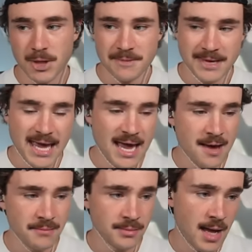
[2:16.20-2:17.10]
him
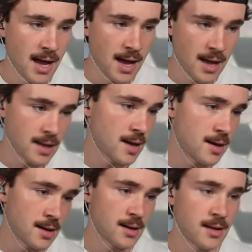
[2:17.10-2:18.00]
Cam? Nah, nah, nah,
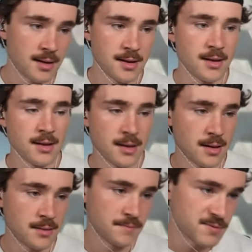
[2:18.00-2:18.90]
nah, nah, nah, nah,
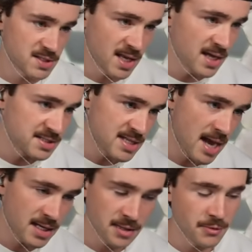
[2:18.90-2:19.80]
nah. Zidane is
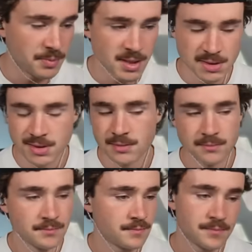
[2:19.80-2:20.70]
not getting replaced.
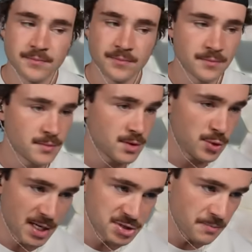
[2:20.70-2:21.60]
You
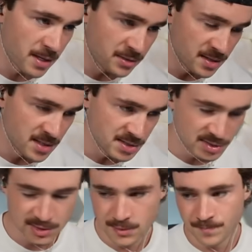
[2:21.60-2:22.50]
guys are better than
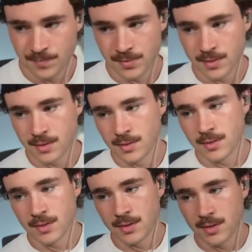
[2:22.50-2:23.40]
this.
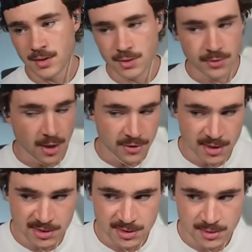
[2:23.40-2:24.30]
You know
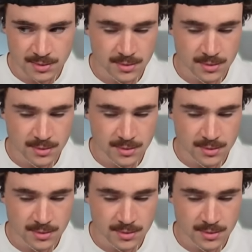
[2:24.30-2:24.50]
this.